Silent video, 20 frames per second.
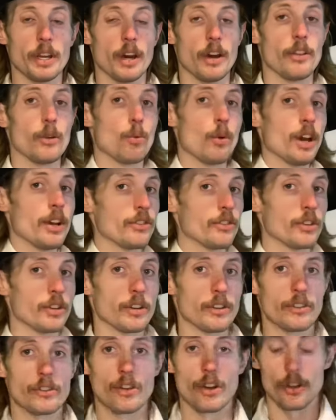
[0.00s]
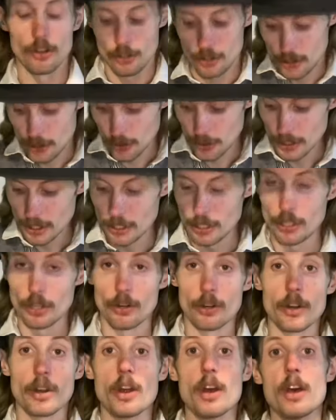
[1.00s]
Otherwise, you're going to start jerking
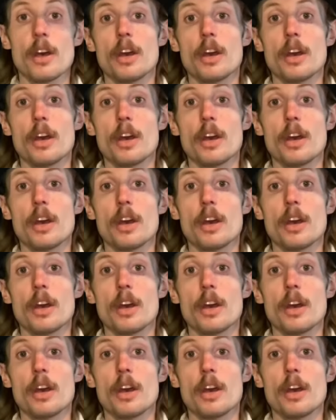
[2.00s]
your